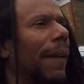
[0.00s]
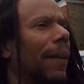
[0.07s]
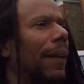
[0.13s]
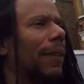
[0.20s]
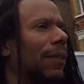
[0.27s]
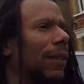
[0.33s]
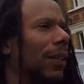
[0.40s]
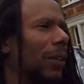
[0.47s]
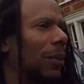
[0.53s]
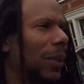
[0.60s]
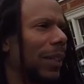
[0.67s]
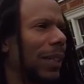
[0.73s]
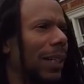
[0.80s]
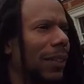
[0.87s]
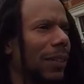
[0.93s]
That's the only
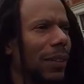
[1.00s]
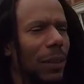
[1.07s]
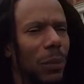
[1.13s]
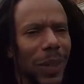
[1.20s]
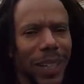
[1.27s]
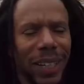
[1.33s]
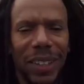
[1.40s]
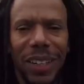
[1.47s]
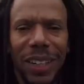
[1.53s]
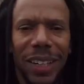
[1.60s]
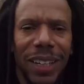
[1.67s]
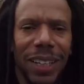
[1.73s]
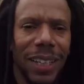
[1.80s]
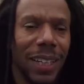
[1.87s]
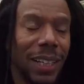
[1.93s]
one in London, and we're going
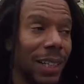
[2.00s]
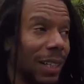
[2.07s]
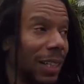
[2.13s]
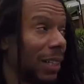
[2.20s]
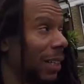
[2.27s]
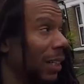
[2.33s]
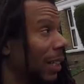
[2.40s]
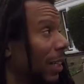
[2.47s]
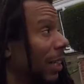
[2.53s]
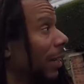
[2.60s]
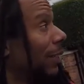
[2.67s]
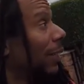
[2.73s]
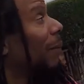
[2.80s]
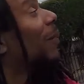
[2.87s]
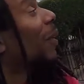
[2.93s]
to
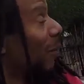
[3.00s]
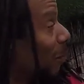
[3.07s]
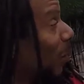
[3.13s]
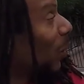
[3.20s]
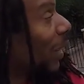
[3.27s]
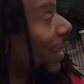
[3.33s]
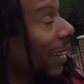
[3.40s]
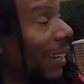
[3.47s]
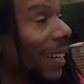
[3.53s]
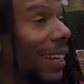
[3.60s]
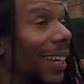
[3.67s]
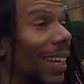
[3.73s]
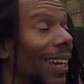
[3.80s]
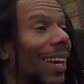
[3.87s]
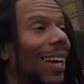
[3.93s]
attempt. Morning.
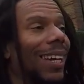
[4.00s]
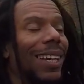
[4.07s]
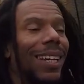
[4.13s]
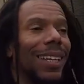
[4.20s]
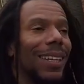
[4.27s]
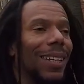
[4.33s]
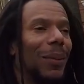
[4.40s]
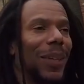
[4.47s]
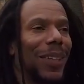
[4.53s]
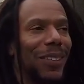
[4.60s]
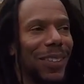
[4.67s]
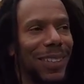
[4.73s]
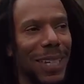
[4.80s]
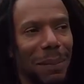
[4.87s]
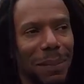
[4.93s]
Uh, we're going to
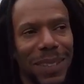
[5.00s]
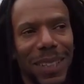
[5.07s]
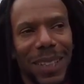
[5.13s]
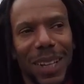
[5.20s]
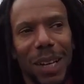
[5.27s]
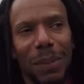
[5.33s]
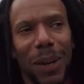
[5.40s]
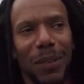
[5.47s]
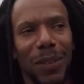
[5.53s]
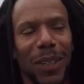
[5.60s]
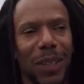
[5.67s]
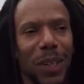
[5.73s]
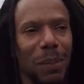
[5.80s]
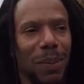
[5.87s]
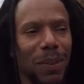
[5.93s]
attempt to climb over the
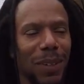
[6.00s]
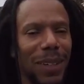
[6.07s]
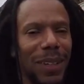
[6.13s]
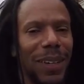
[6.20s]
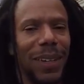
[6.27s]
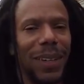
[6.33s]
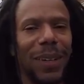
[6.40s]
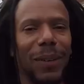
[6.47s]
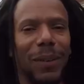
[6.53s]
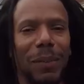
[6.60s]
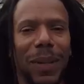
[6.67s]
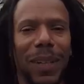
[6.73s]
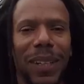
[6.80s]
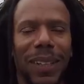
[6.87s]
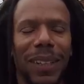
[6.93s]
top of it with
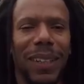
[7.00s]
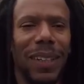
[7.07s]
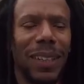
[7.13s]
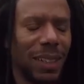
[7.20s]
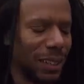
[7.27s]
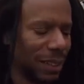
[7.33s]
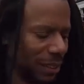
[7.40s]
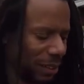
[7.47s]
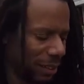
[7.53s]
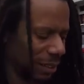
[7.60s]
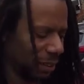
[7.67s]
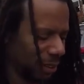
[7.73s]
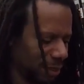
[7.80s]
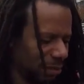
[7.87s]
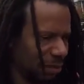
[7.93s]
my
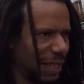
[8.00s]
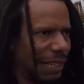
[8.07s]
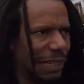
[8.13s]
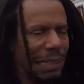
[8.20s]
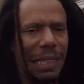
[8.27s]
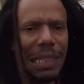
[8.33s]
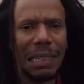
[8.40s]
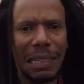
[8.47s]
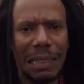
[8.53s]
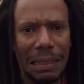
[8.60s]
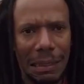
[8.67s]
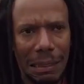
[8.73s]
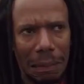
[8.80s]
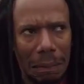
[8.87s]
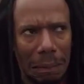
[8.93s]
rattly
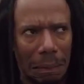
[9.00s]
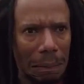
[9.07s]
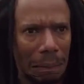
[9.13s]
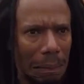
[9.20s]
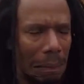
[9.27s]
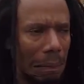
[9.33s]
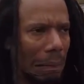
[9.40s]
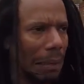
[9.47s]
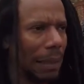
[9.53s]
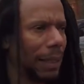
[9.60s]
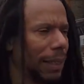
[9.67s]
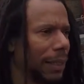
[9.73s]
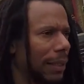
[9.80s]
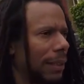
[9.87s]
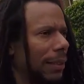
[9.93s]
gears.
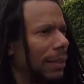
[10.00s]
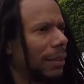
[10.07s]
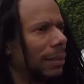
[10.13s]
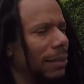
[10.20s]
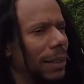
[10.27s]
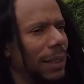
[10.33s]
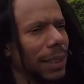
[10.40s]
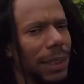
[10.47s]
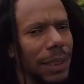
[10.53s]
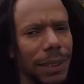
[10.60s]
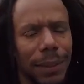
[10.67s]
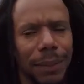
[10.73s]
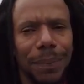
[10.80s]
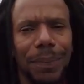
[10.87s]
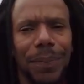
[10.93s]
Oh
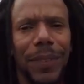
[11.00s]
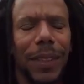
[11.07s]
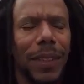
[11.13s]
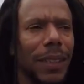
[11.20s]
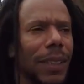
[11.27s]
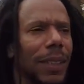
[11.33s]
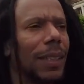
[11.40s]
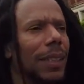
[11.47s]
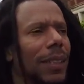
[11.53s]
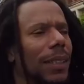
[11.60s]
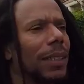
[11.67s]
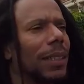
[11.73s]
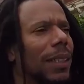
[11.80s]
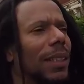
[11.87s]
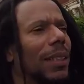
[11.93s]
dear.
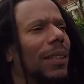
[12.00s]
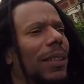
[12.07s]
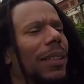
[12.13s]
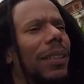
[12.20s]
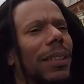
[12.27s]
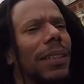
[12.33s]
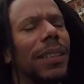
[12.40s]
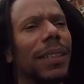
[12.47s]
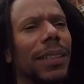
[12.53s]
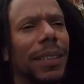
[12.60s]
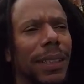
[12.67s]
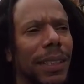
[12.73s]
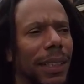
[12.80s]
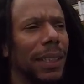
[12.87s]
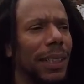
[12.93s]
So,
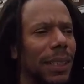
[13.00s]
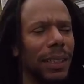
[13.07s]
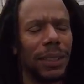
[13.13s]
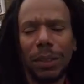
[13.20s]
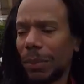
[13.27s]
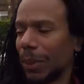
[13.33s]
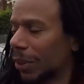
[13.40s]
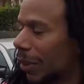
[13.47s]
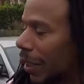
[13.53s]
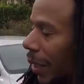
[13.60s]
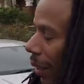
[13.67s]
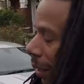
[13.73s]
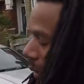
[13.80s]
should be alright.